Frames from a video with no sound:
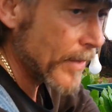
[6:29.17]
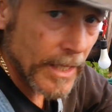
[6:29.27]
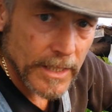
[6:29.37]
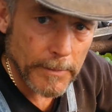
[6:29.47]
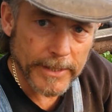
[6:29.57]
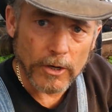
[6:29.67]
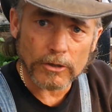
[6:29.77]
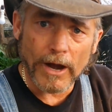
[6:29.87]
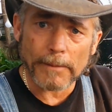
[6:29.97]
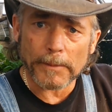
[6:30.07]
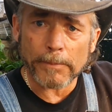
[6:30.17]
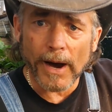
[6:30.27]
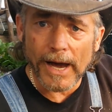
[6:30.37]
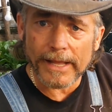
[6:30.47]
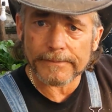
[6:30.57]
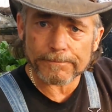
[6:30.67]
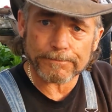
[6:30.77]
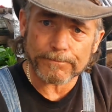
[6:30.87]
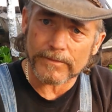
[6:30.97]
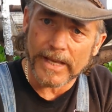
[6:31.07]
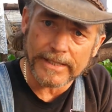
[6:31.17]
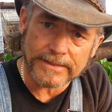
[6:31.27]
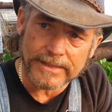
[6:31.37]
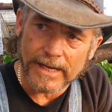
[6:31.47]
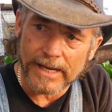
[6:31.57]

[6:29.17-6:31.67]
Let me go grab a pot that